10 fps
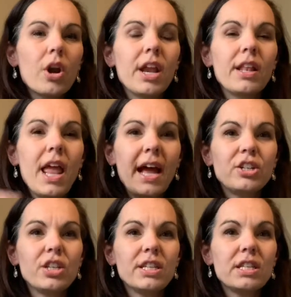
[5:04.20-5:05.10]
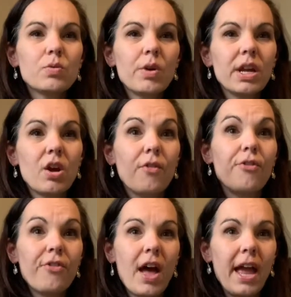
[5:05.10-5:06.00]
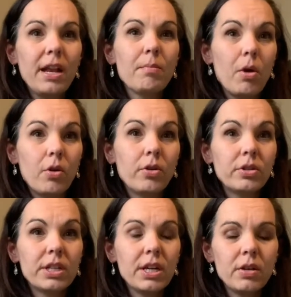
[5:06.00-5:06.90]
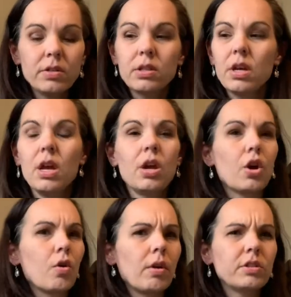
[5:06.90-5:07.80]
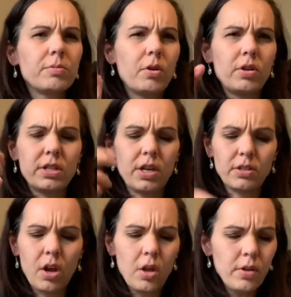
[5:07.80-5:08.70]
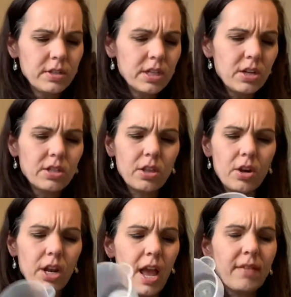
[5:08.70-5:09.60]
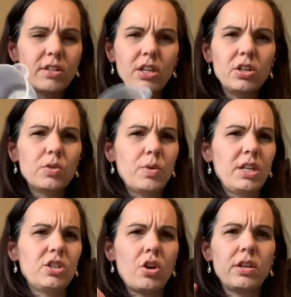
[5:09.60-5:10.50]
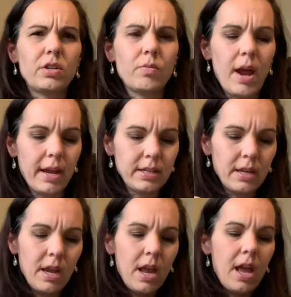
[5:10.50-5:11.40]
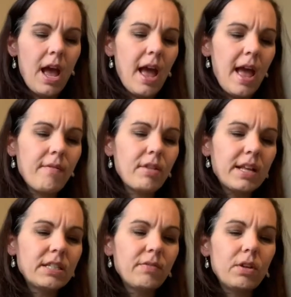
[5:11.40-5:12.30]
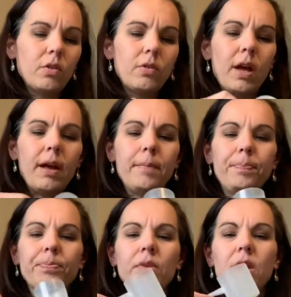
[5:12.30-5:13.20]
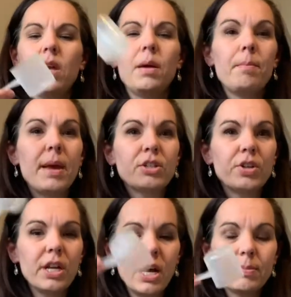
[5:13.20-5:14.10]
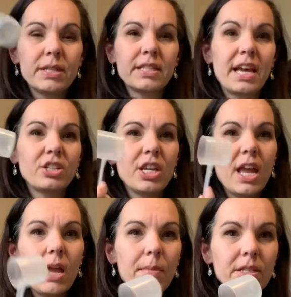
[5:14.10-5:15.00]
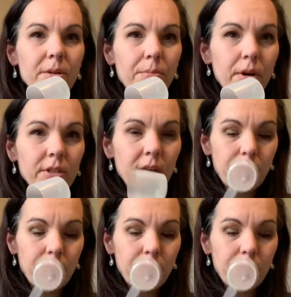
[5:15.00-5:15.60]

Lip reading: And actually this is working on fine motor skills gross motor skills, all those skills that they're going to have to use when they start to write. I have lots of little measuring cups. This actually came in some protein